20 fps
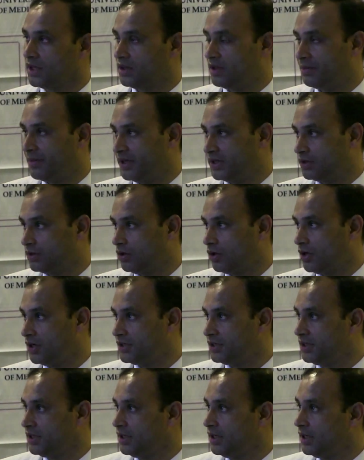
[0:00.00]
The
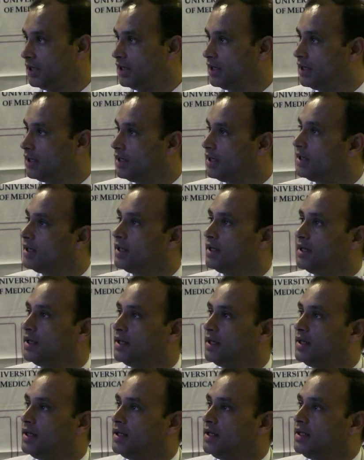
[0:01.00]
methodology:
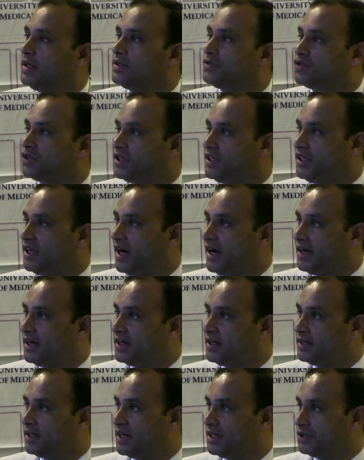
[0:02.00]

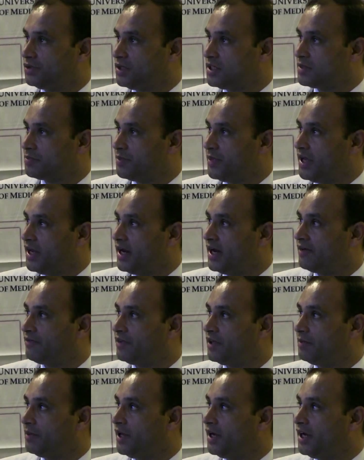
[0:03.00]
300 dentulous male and
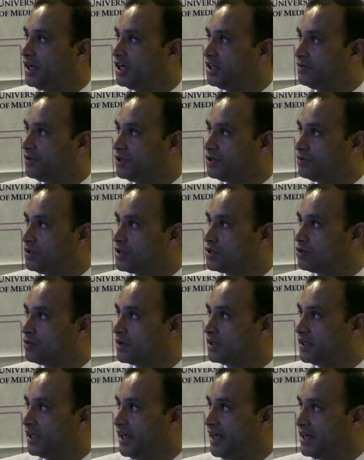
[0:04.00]
female individuals
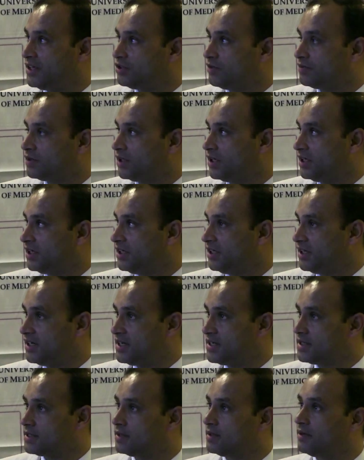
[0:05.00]
over the age of 30
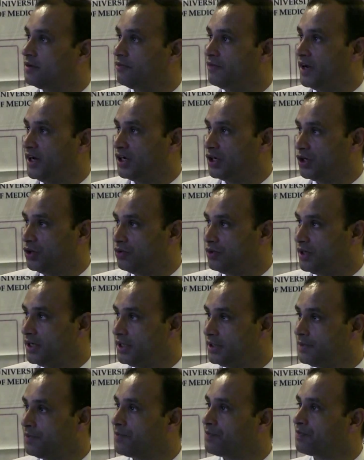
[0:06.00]
years were
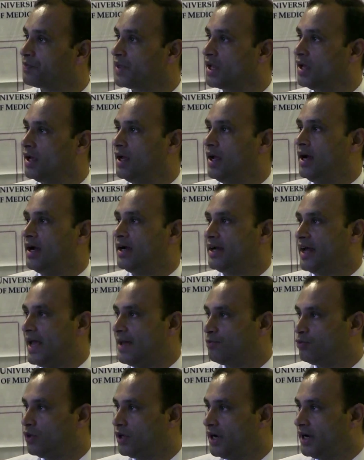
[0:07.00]
included.
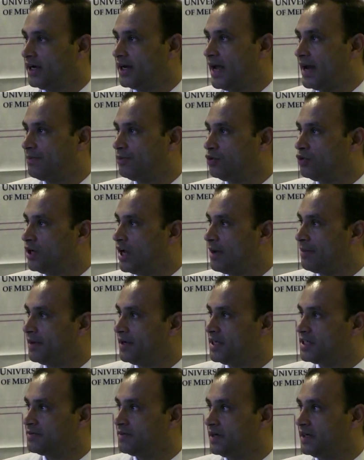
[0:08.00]
Type 1 and type 2
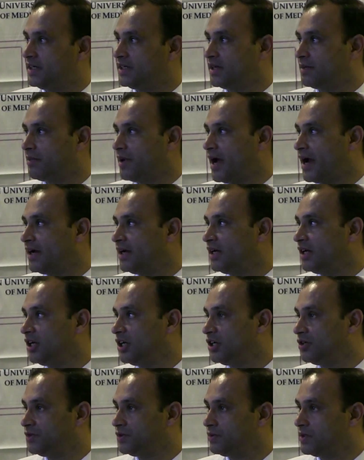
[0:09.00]
diabetes were determined in
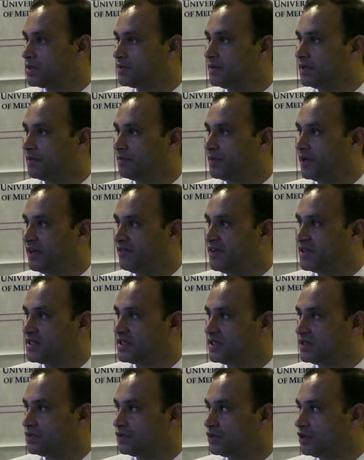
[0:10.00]
individuals with a
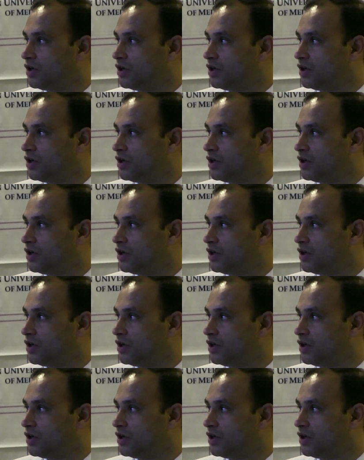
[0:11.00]
previous history